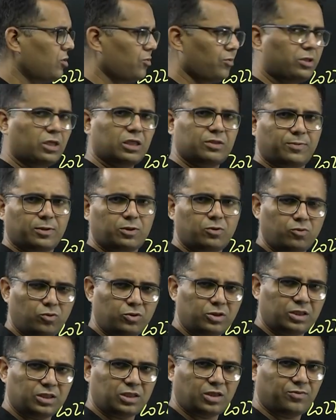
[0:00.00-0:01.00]
with respect to
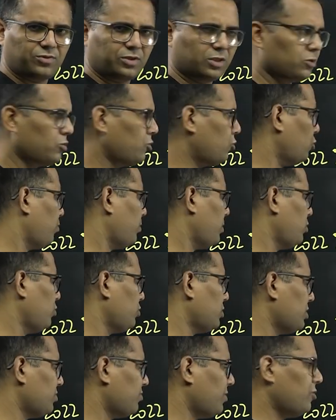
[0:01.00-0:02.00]
goods and services. So, rupee
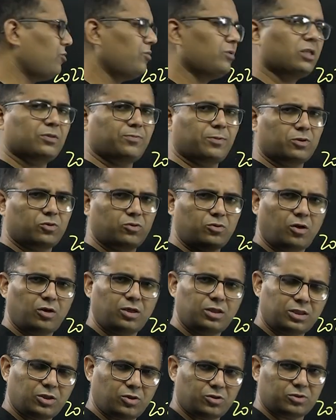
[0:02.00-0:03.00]
loses value with respect to
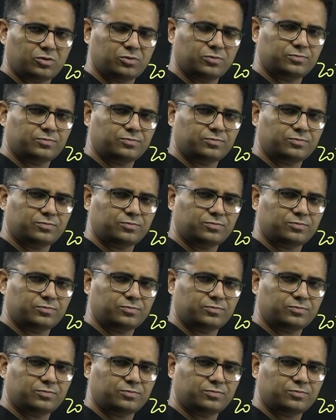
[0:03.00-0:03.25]
dollars also.